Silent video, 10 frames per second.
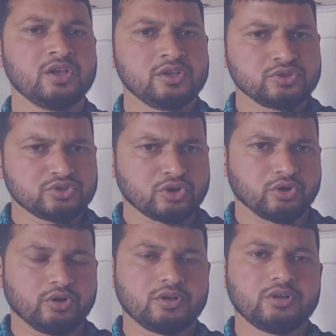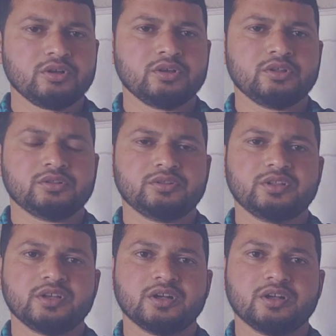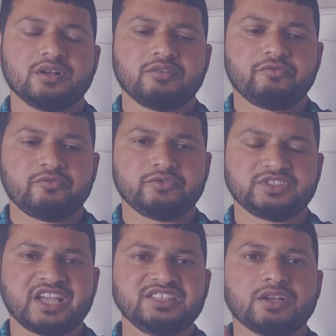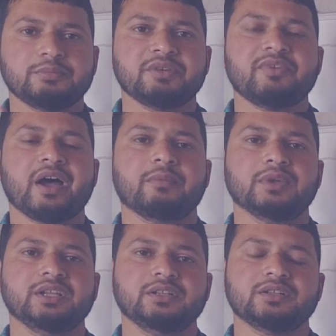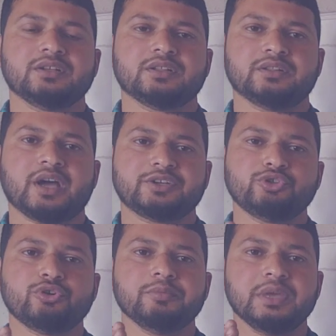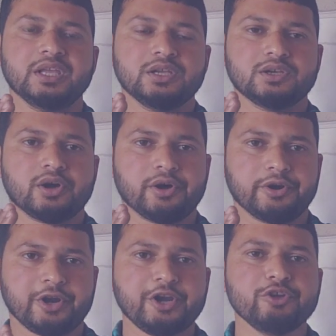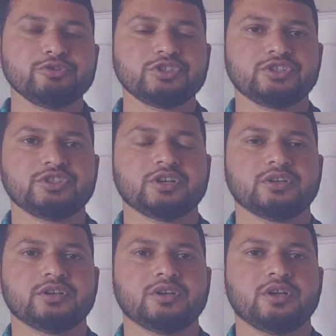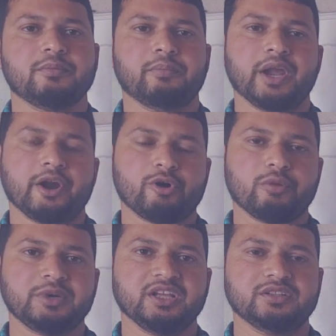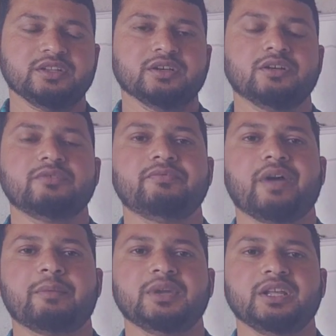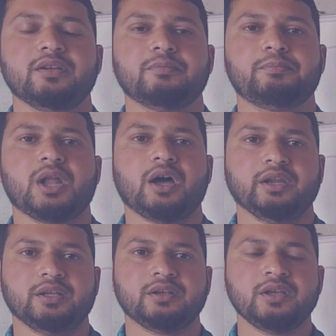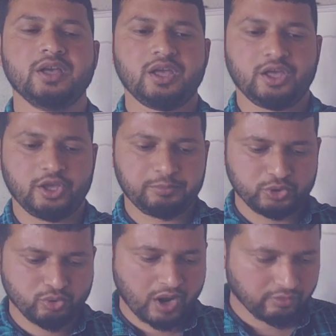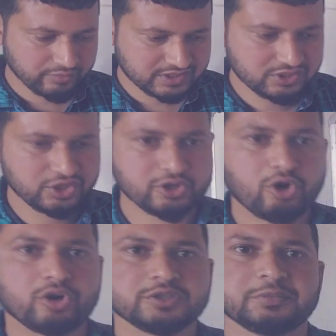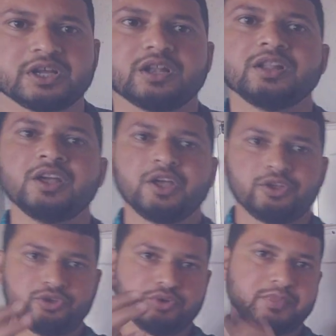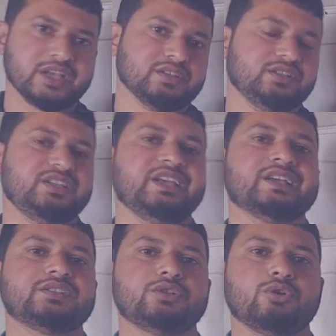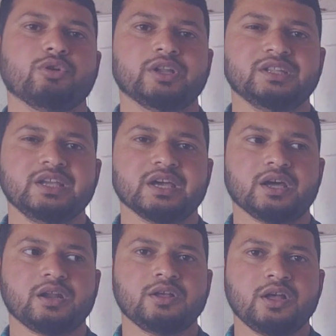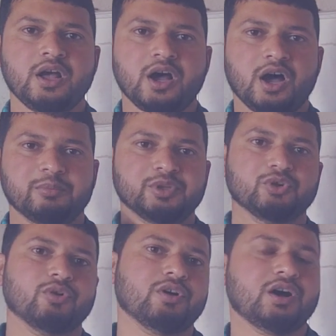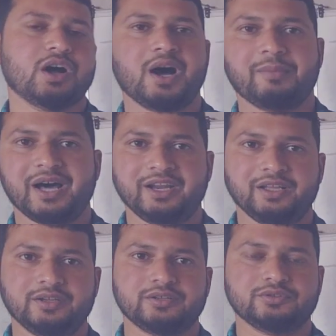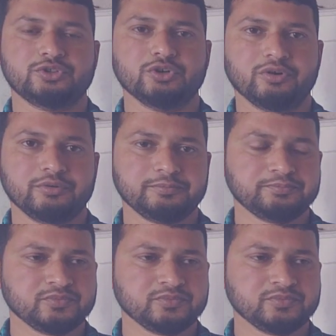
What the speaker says: So, the size of the family that should be reduced by adopting the family planning. If you have visited a hospital, you may see a slogan there, Hum do, Hamare do.